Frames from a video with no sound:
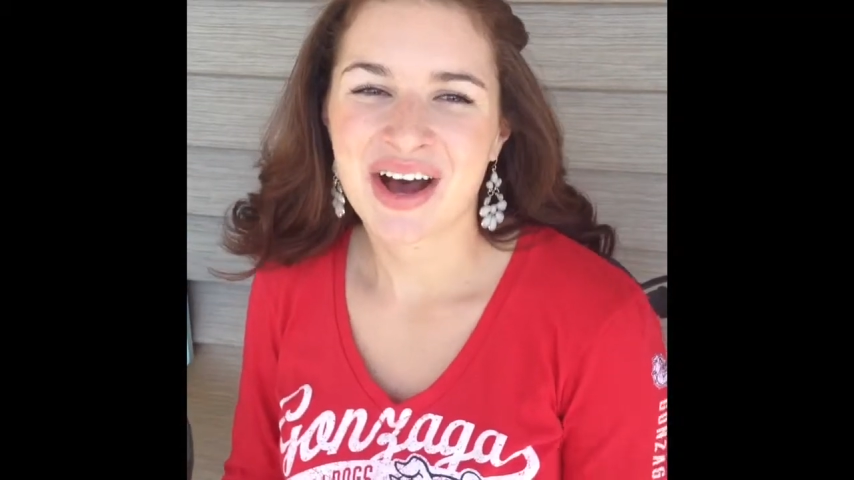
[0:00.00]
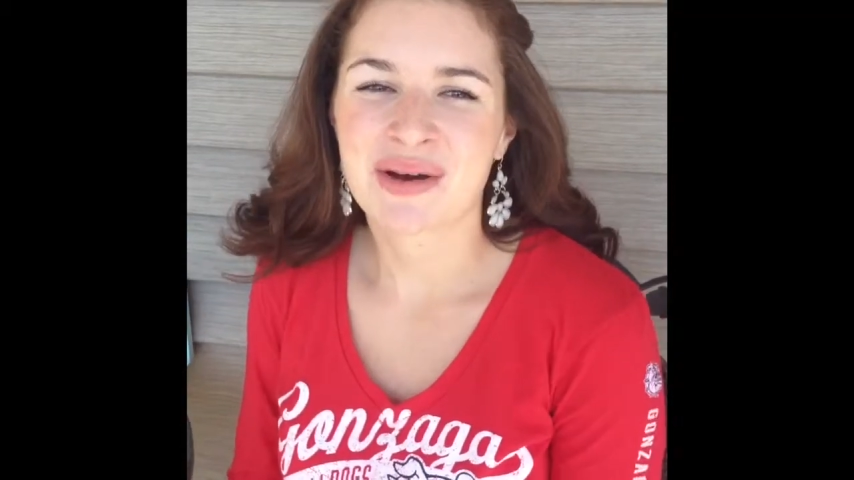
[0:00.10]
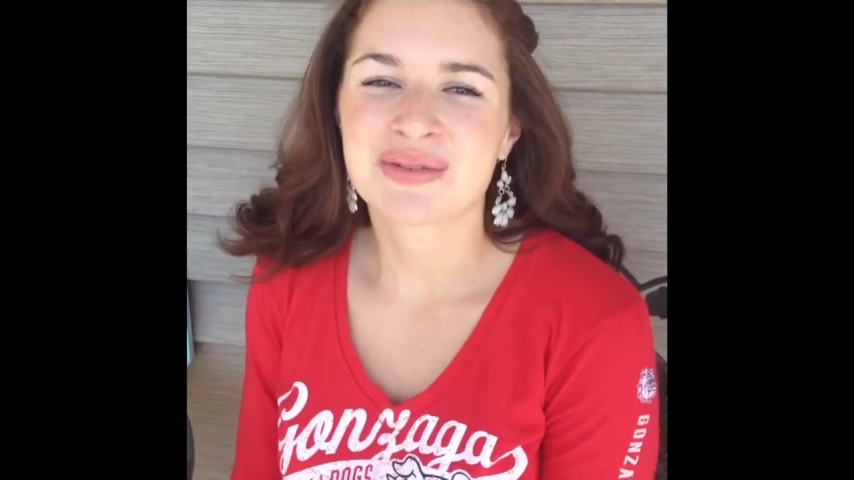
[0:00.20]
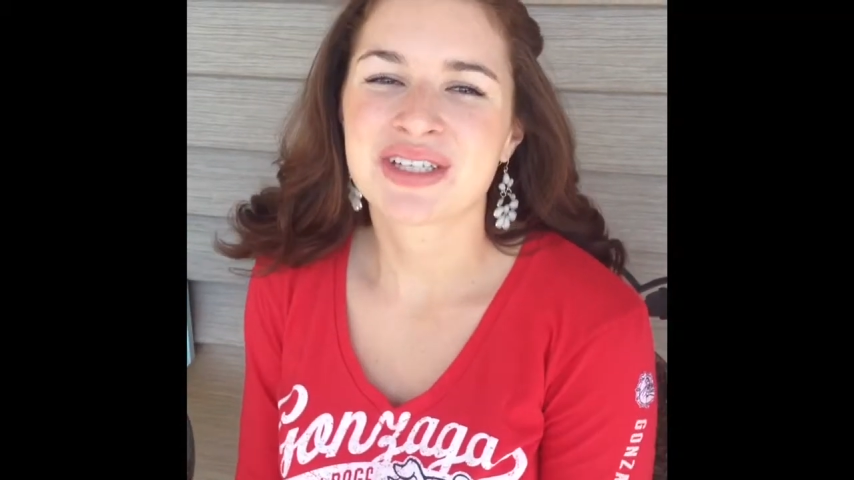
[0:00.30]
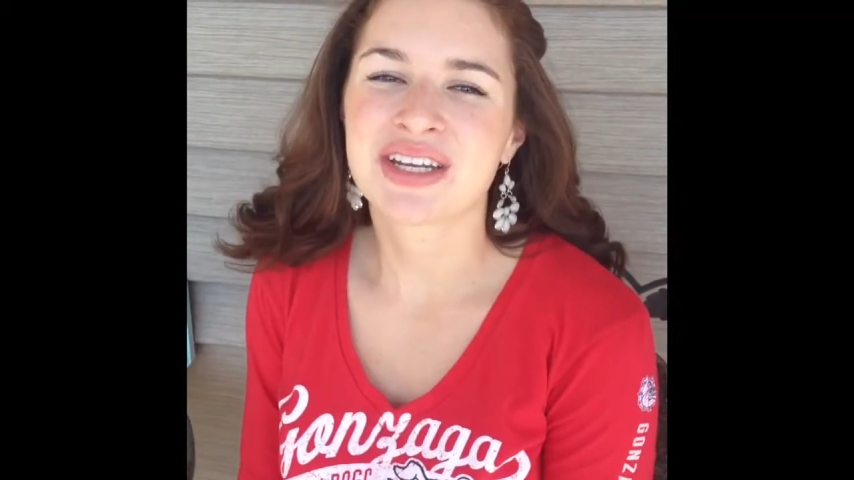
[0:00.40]

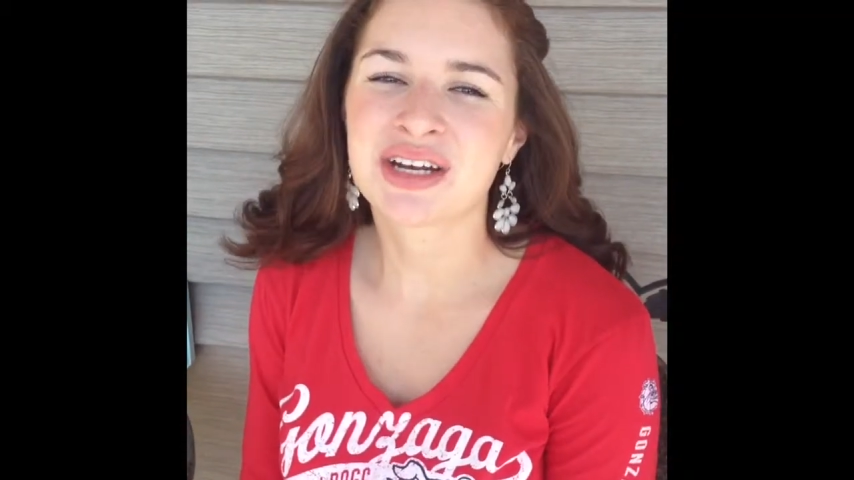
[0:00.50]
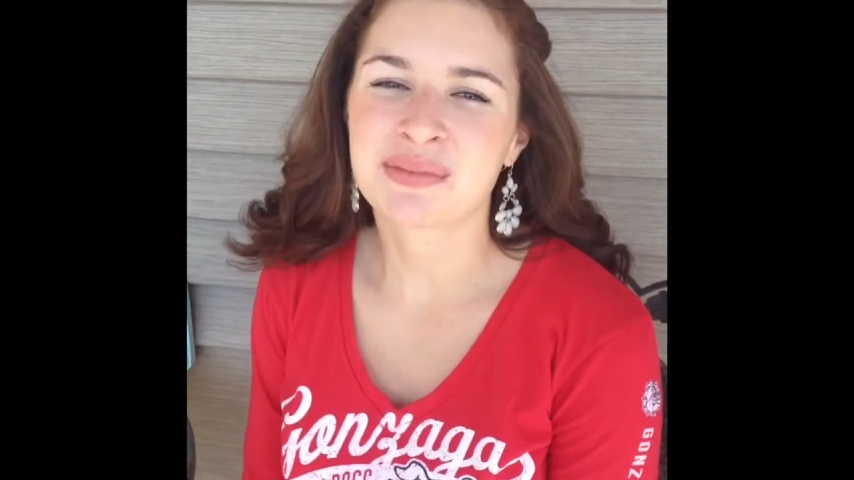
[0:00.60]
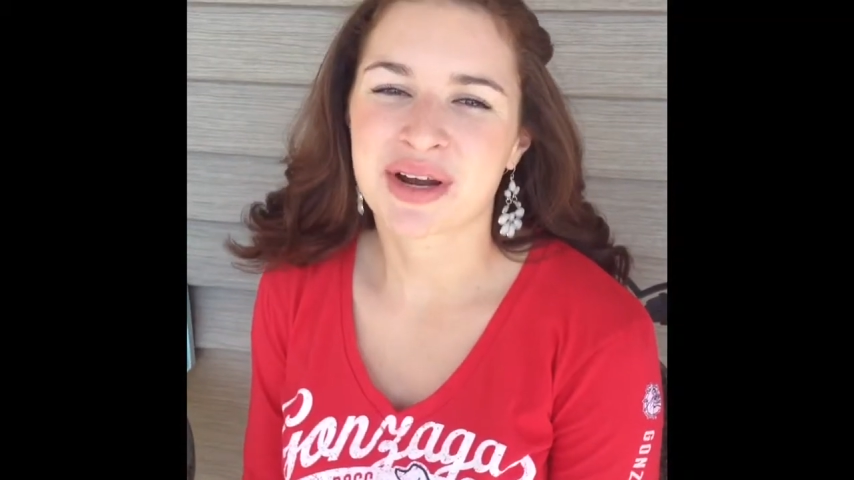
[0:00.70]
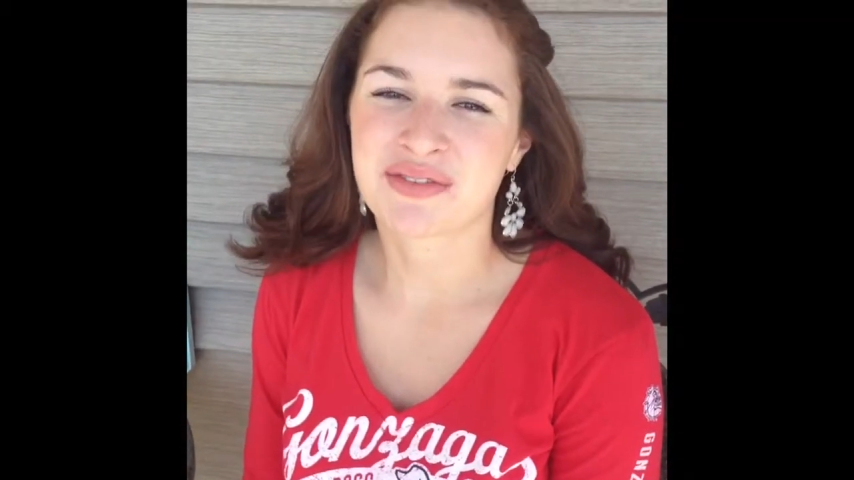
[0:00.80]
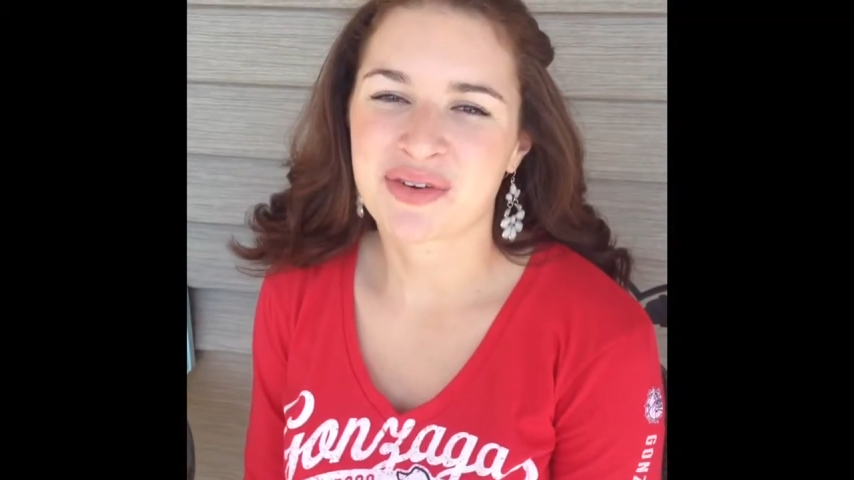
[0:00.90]
I'm Tonita
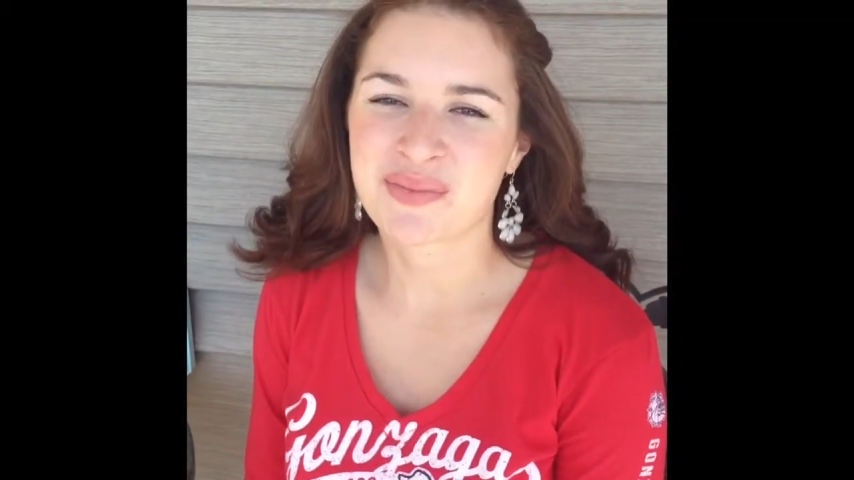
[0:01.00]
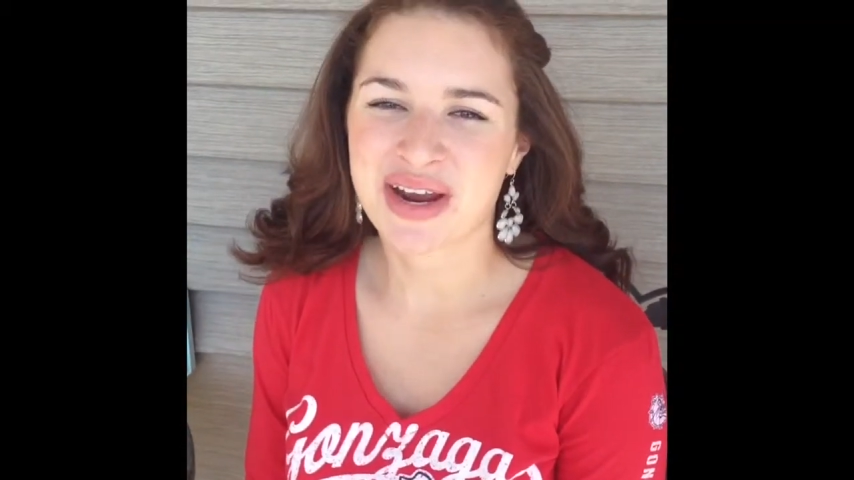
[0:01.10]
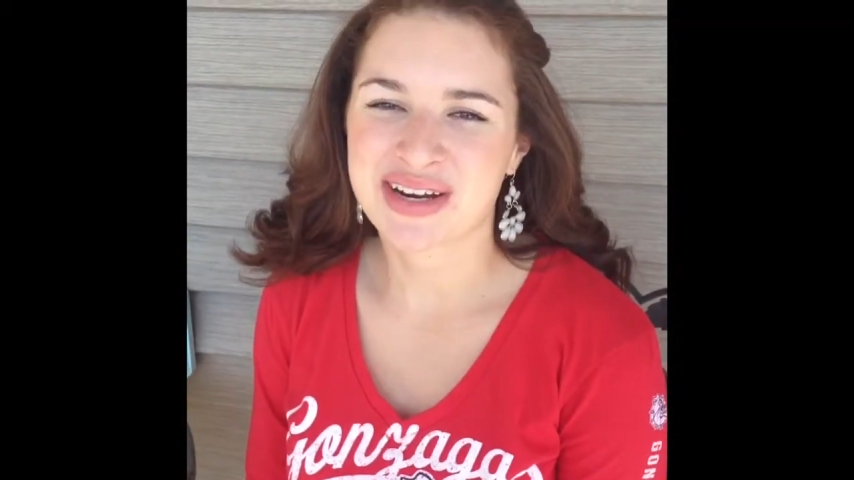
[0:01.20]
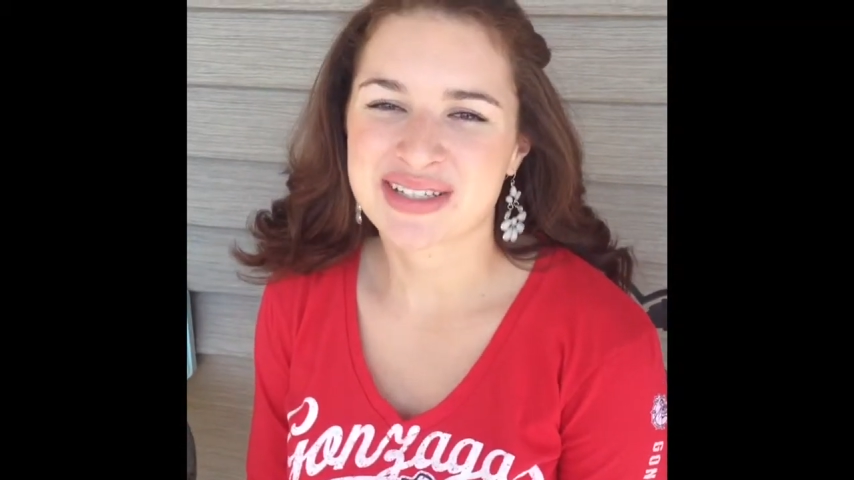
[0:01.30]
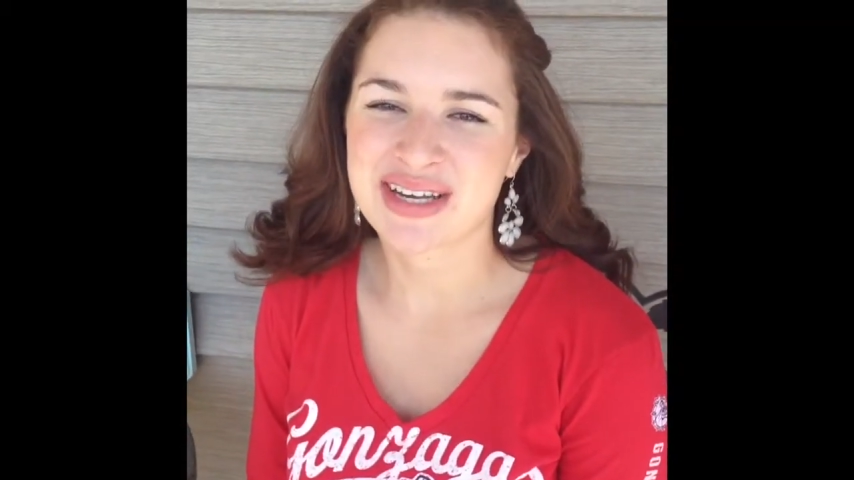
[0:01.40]
Britt from
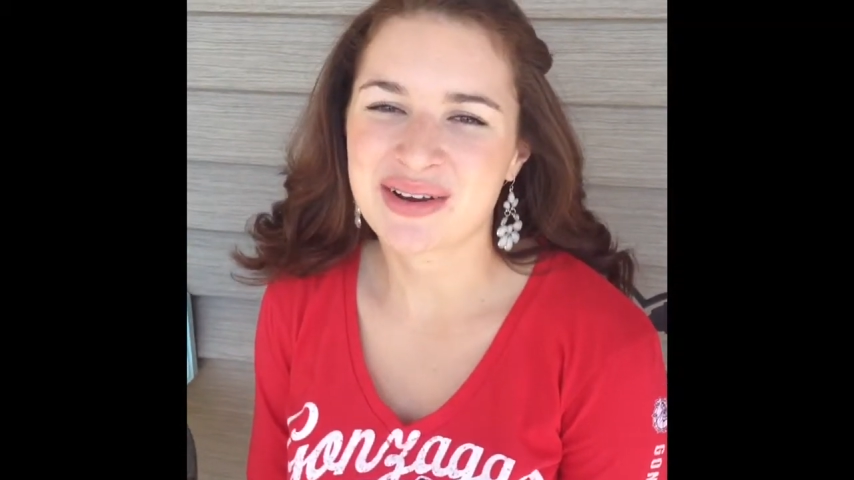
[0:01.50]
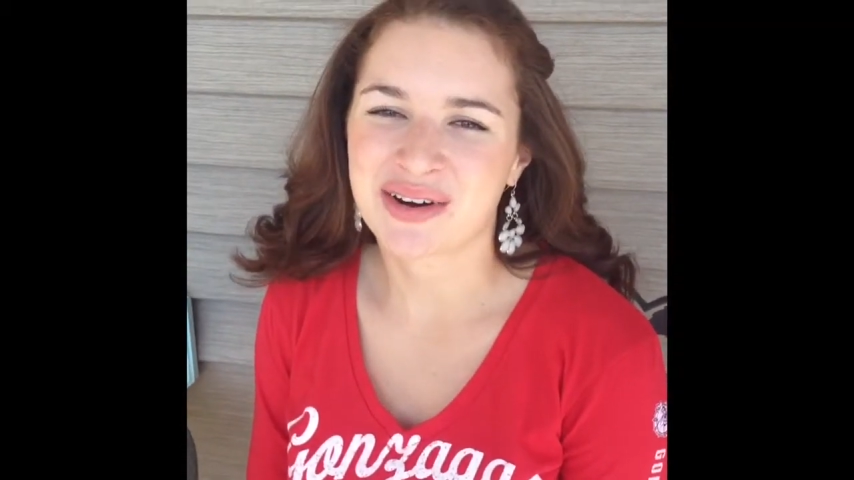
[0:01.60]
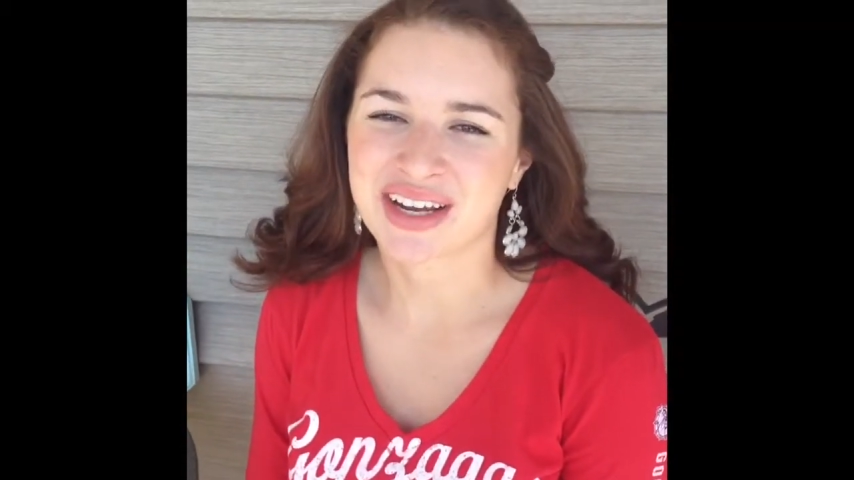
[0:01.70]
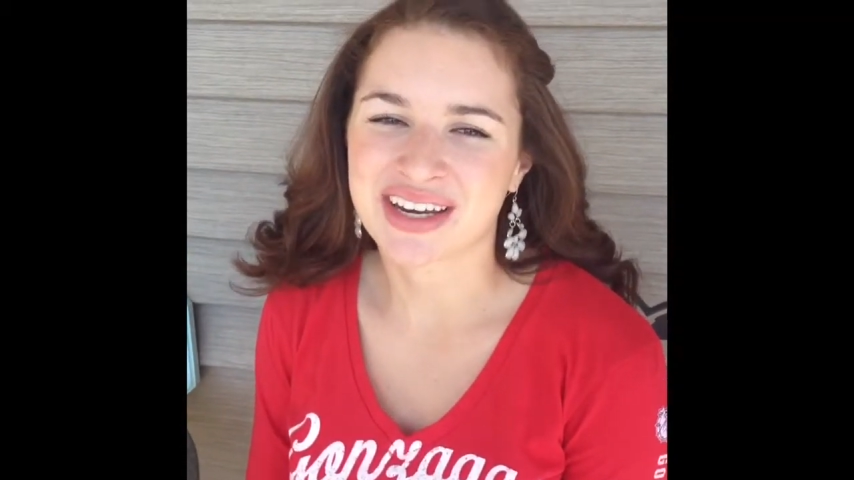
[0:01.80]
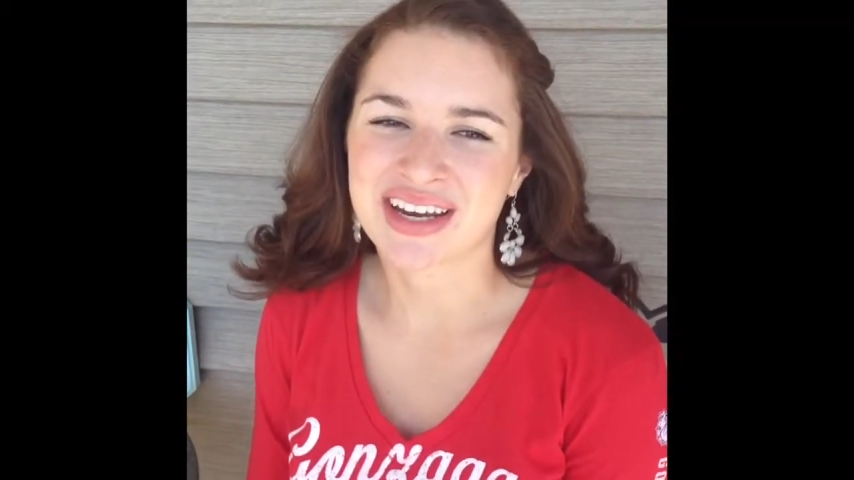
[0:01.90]
Baker City,
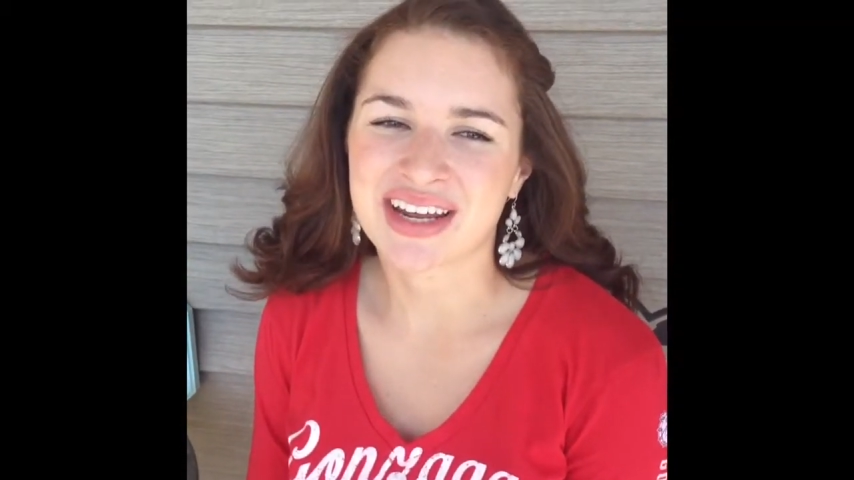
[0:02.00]
Oregon,